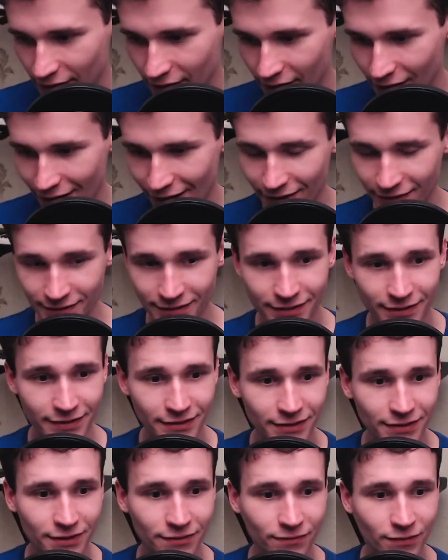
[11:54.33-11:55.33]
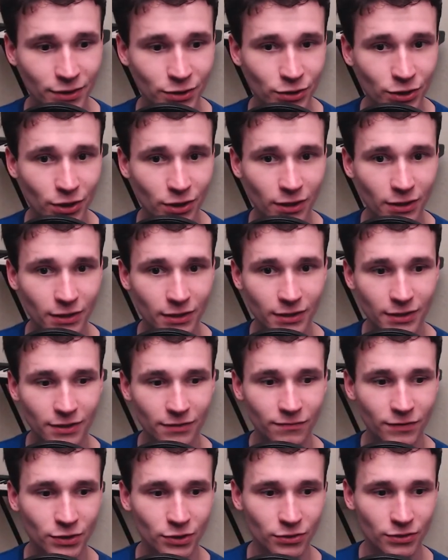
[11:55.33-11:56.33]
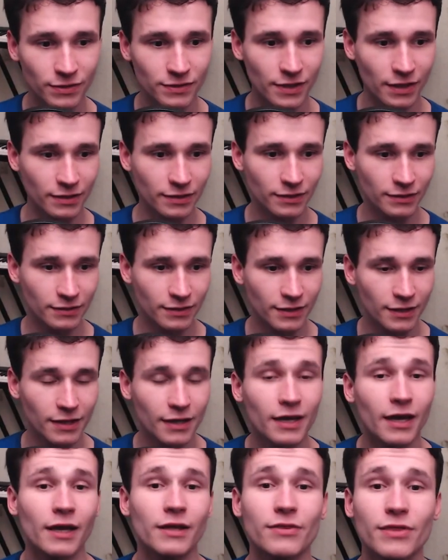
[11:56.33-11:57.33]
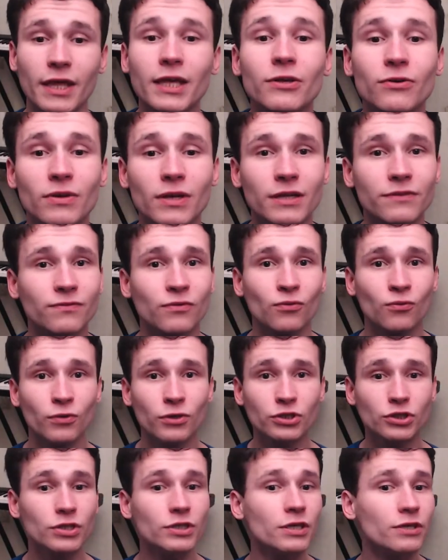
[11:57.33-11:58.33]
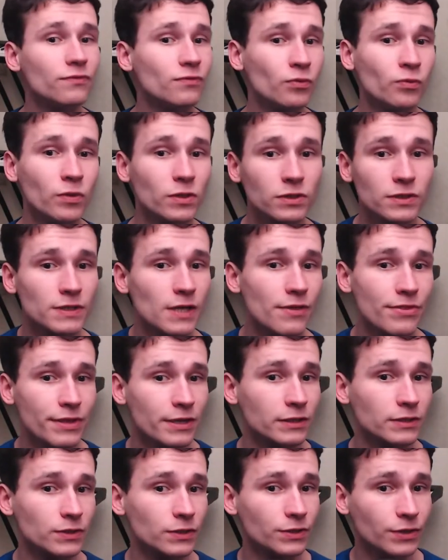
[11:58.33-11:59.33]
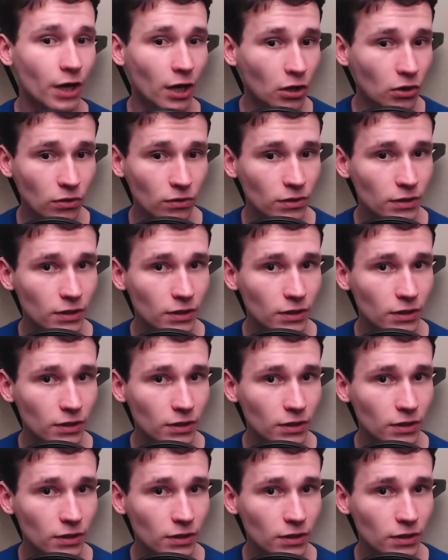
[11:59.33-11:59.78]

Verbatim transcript: ended video, video is ended, and thank you a lot for watching. If you want something to know